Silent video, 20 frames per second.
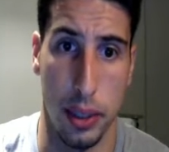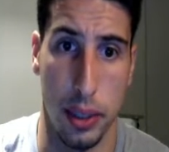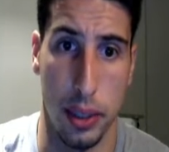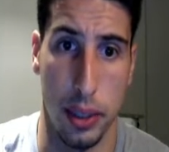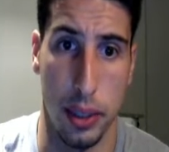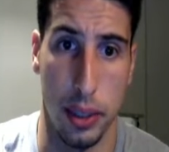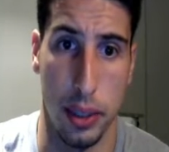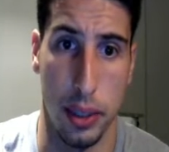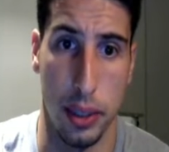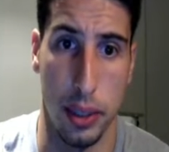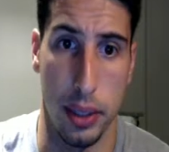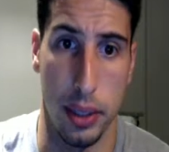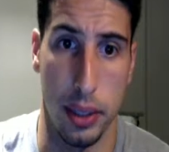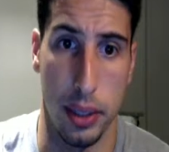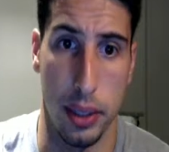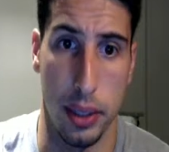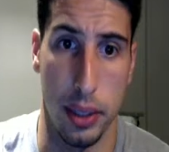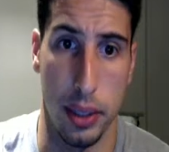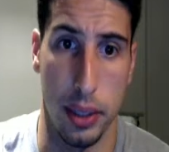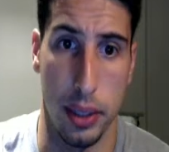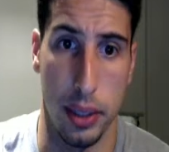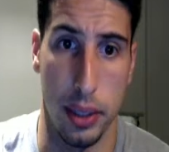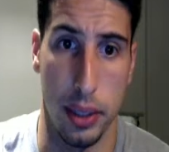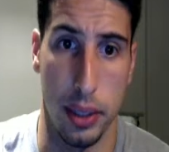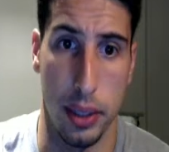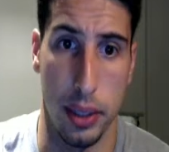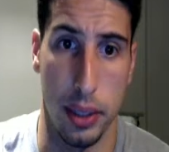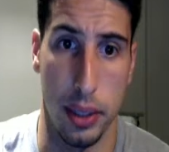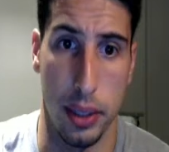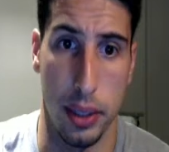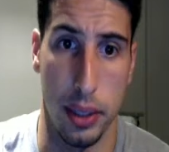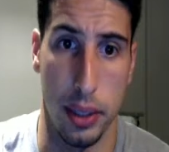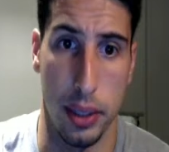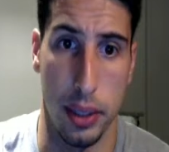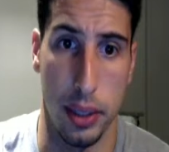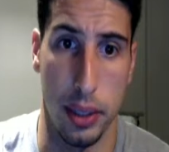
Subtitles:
(no one is talking)